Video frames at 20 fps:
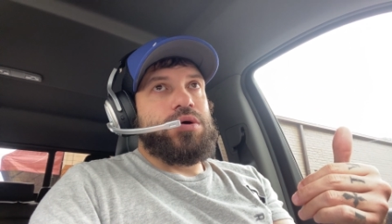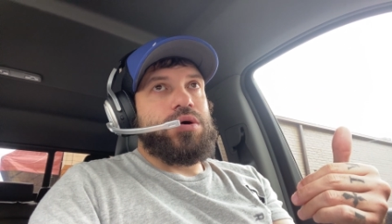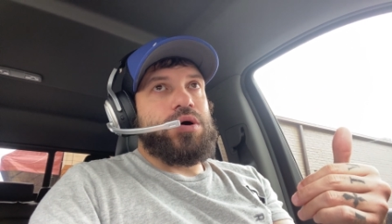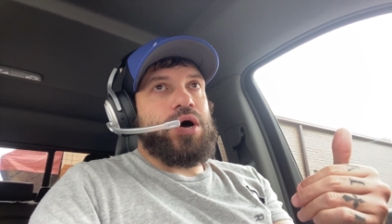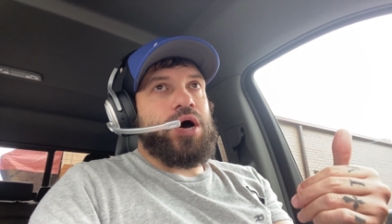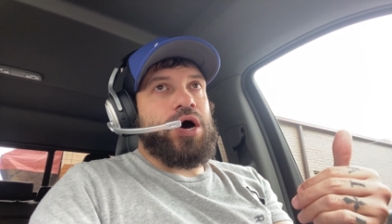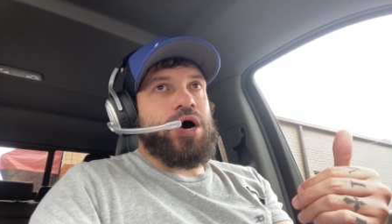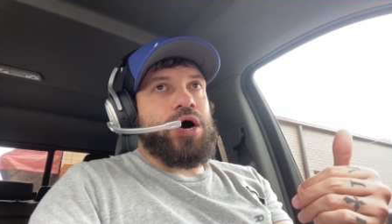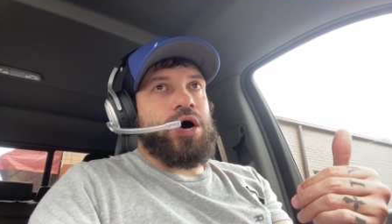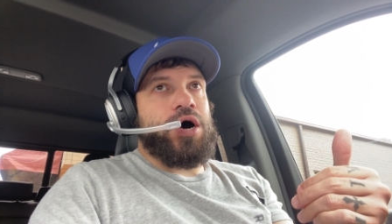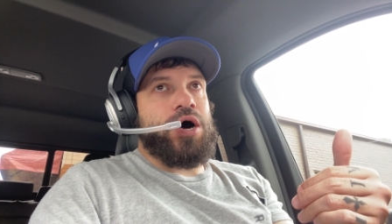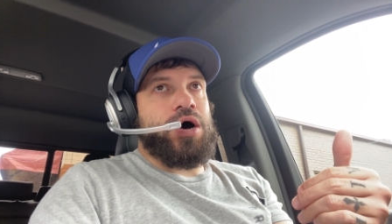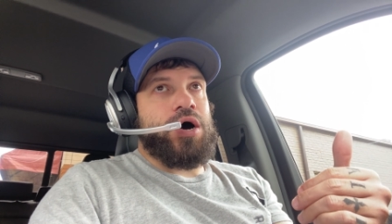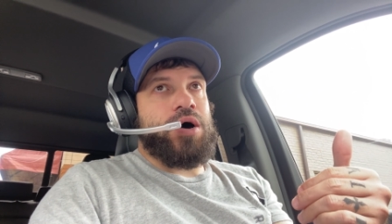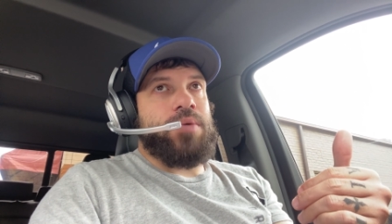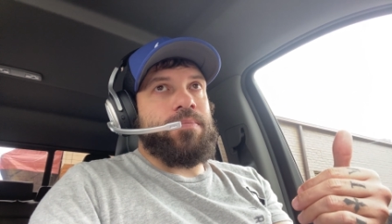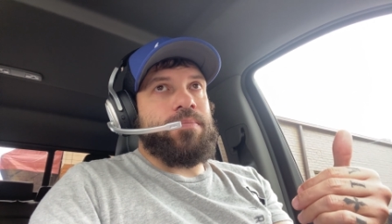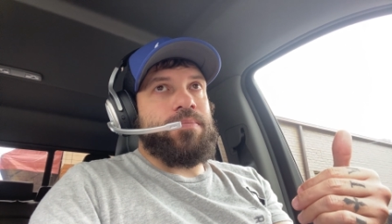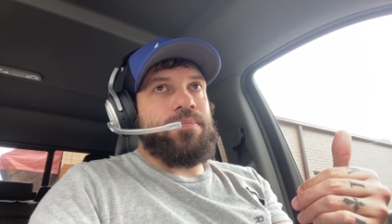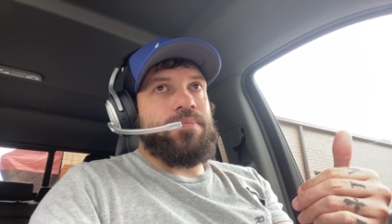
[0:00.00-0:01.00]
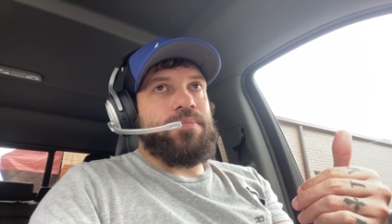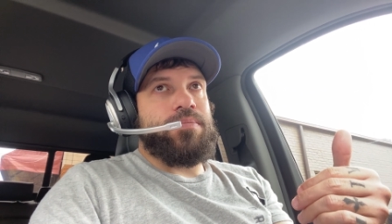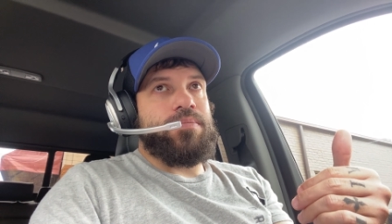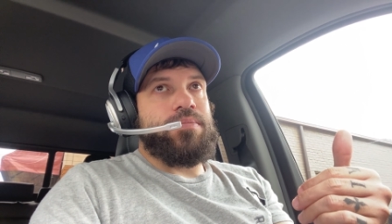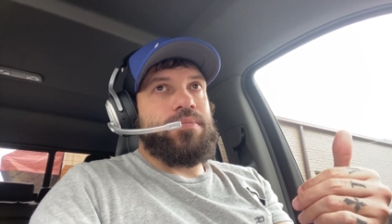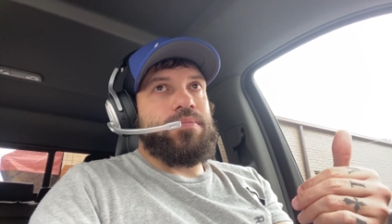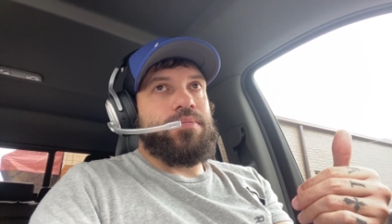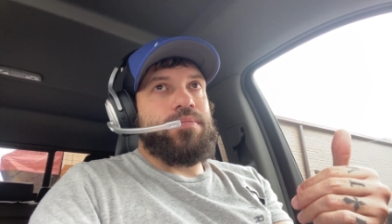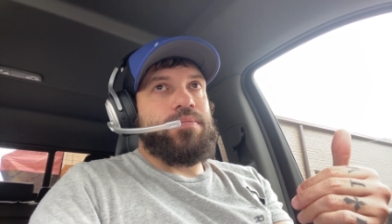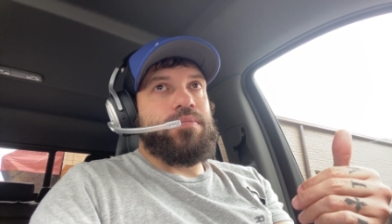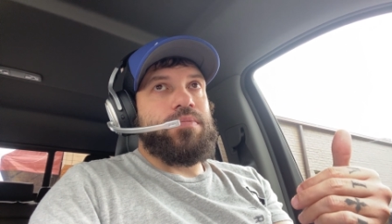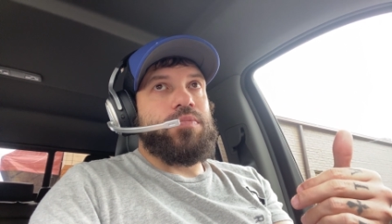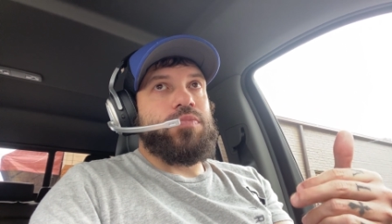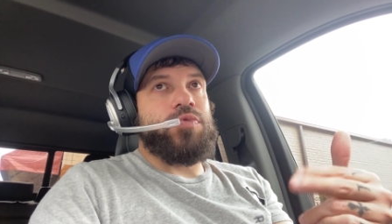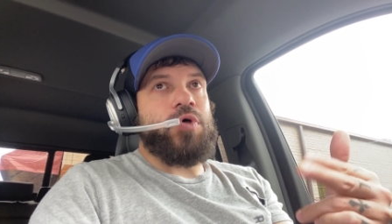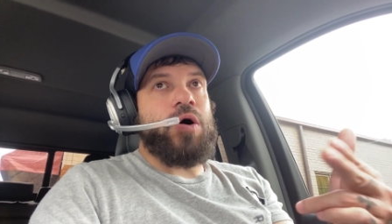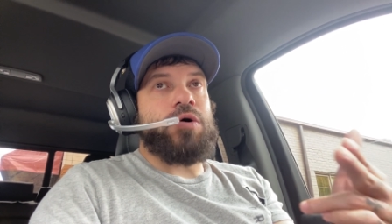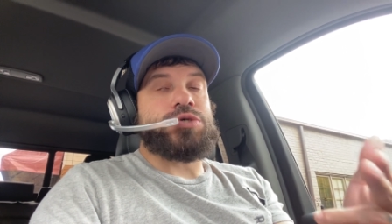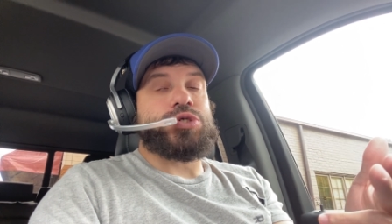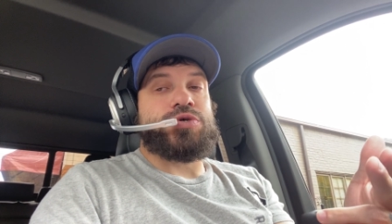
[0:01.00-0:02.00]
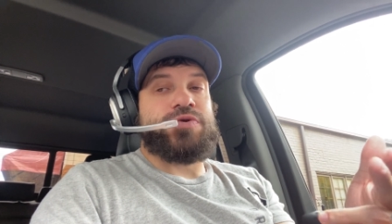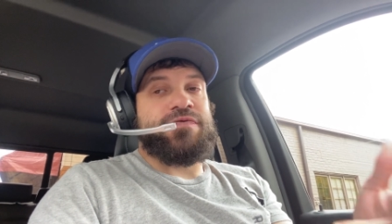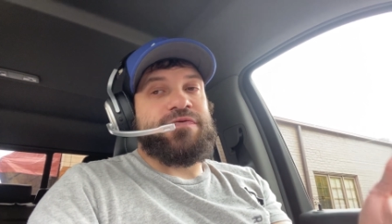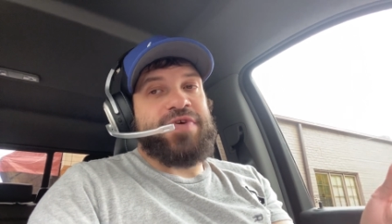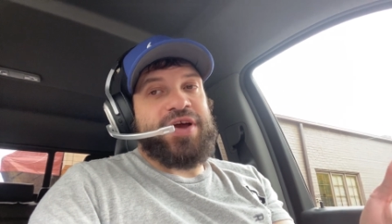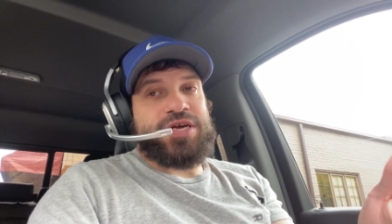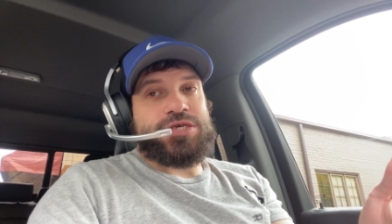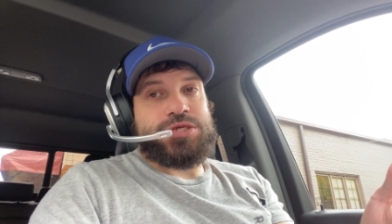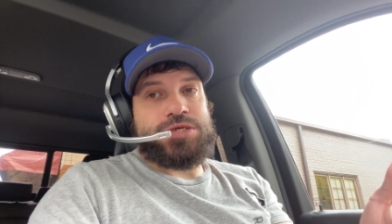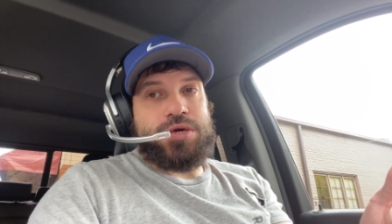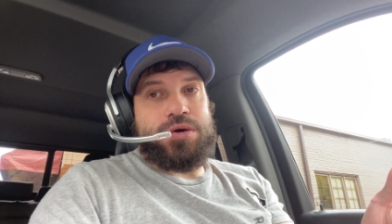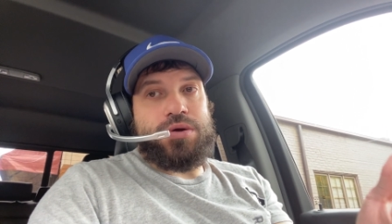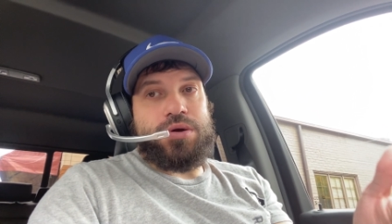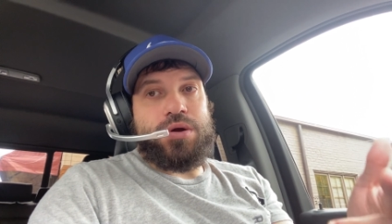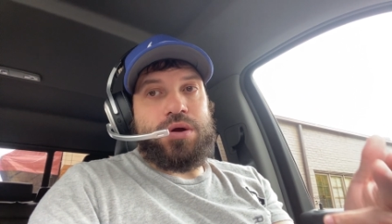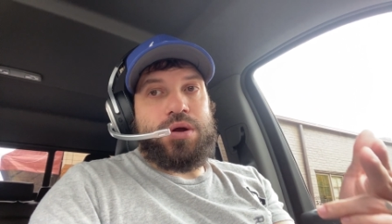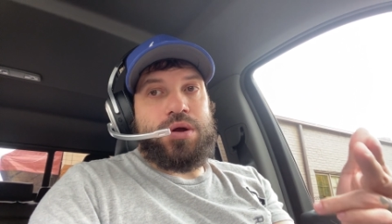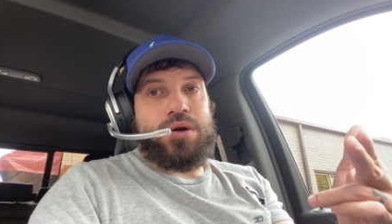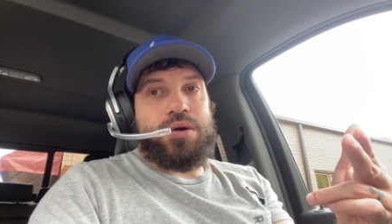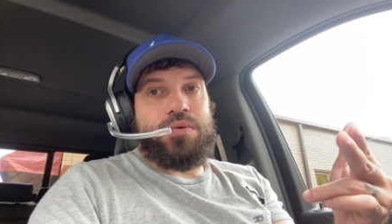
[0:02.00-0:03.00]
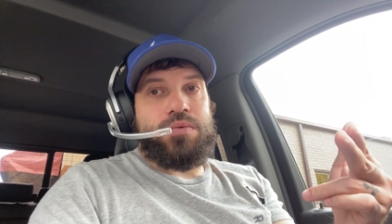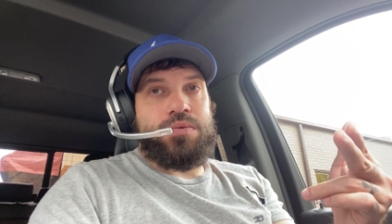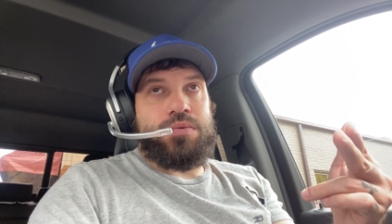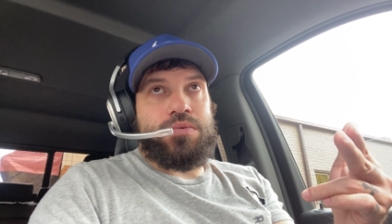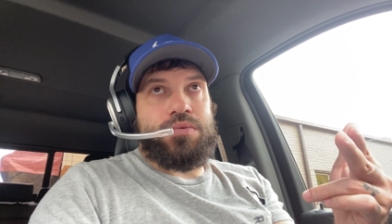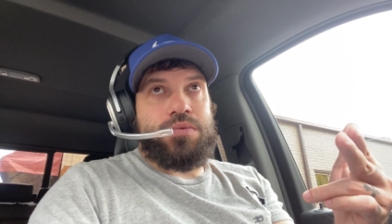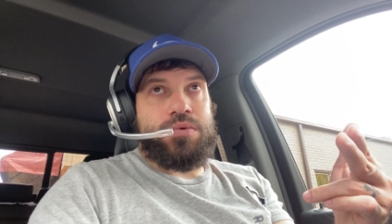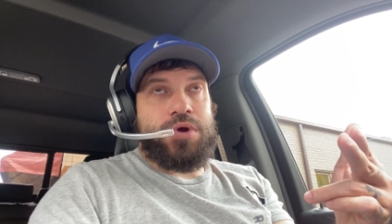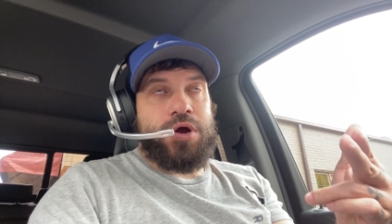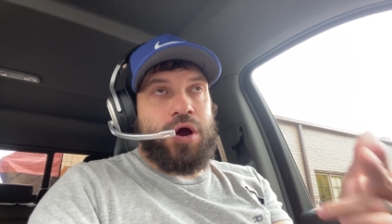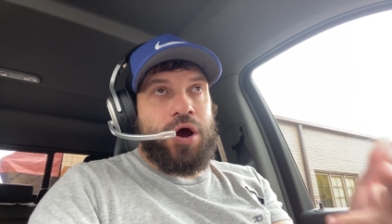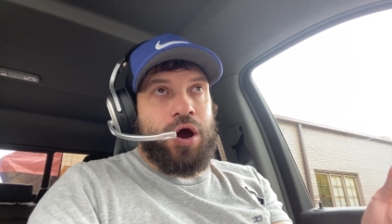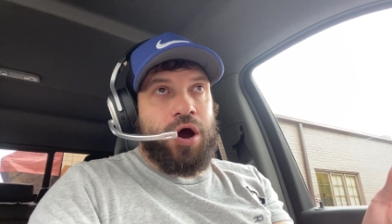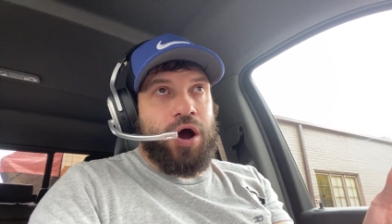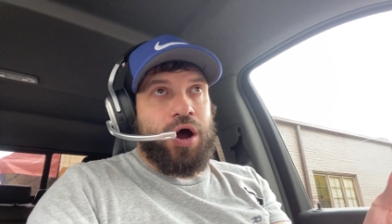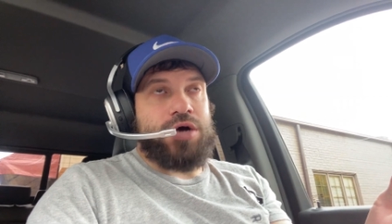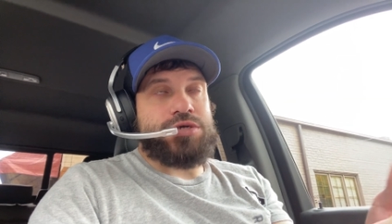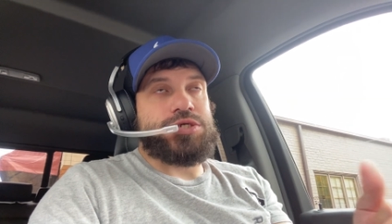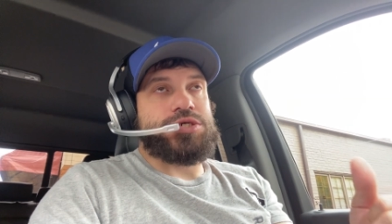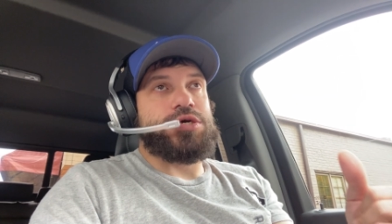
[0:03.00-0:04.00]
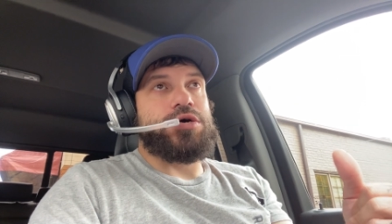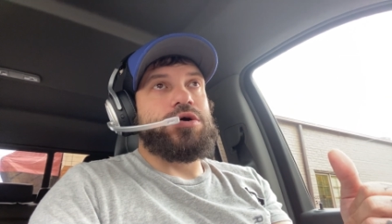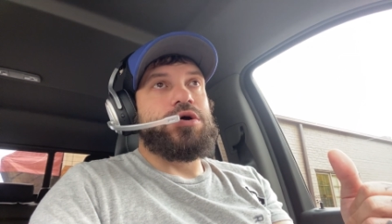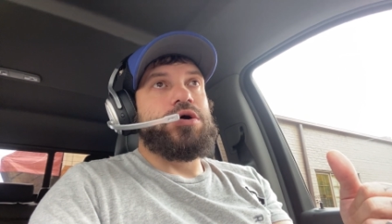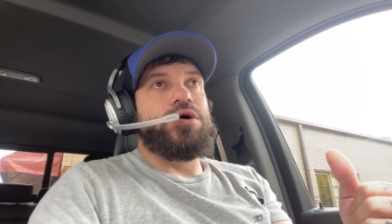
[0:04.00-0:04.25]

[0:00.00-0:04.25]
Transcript: um, those are fixed cost.